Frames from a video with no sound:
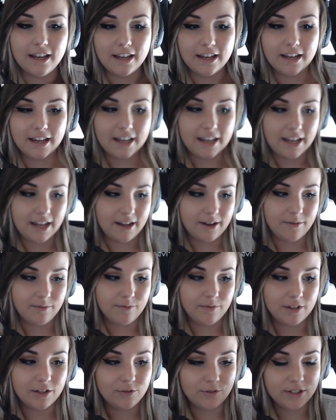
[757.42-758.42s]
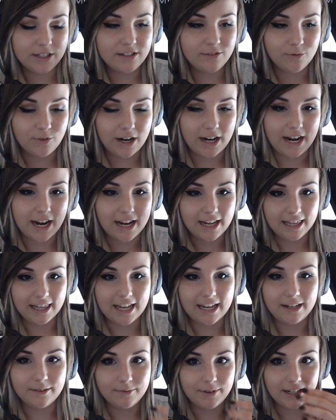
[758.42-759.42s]
The reason why I
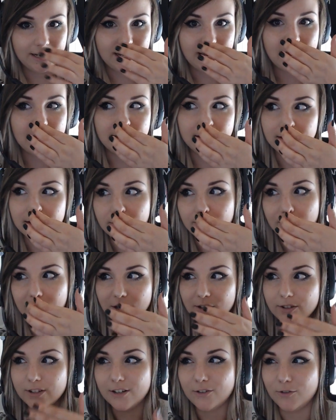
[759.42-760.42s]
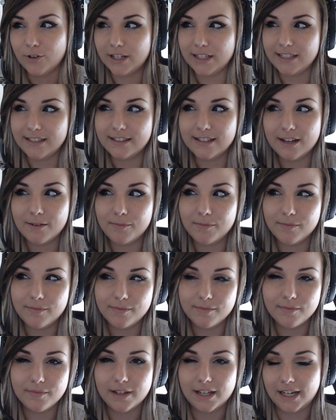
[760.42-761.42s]
like my cats is because I raised them
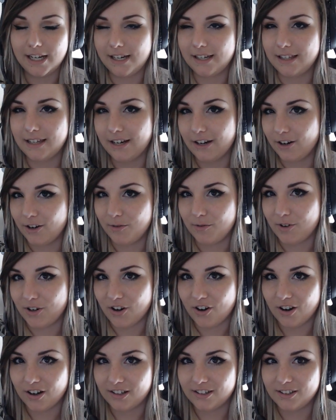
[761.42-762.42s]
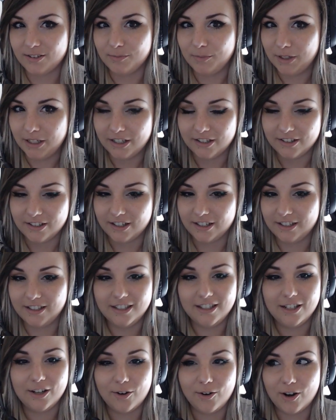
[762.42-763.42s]
like they are dogs because I
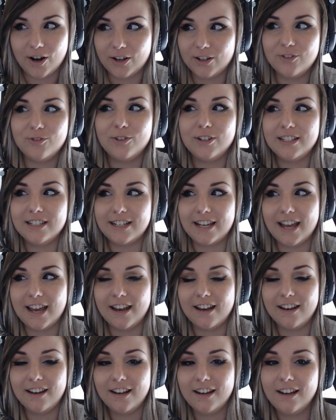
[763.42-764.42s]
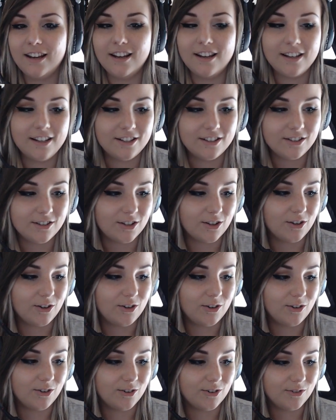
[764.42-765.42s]
didn't know how to raise a cat.
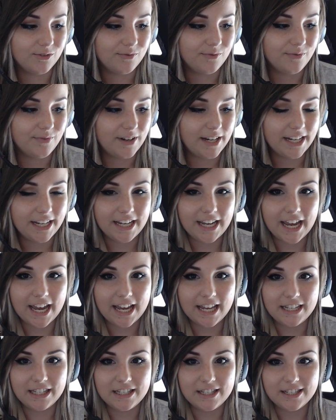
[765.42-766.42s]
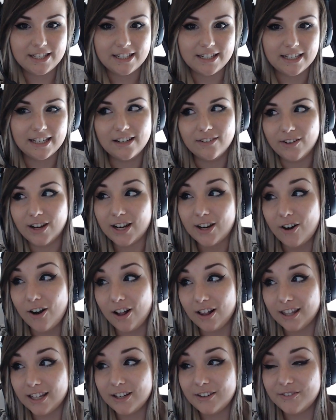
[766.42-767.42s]
So my cats, if I
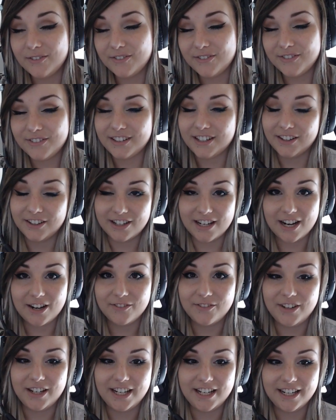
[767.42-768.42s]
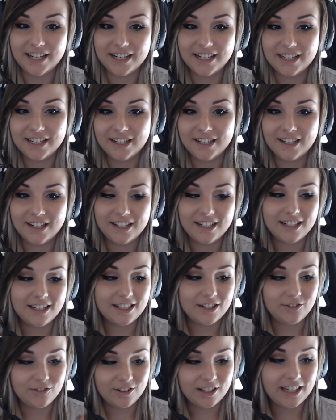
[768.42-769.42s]
call them, they're coming.
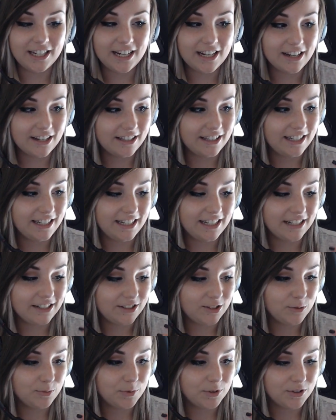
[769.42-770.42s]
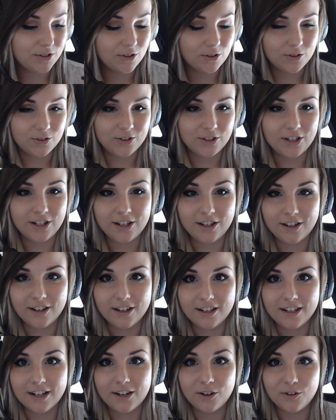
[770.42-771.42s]
They're really cuddly, they're super social,
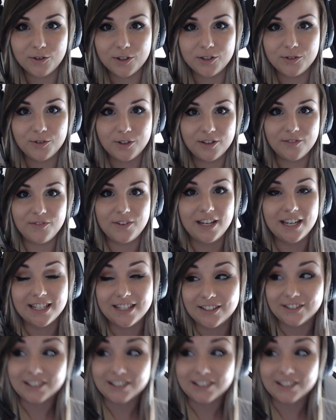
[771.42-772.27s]
they're always with me, as you can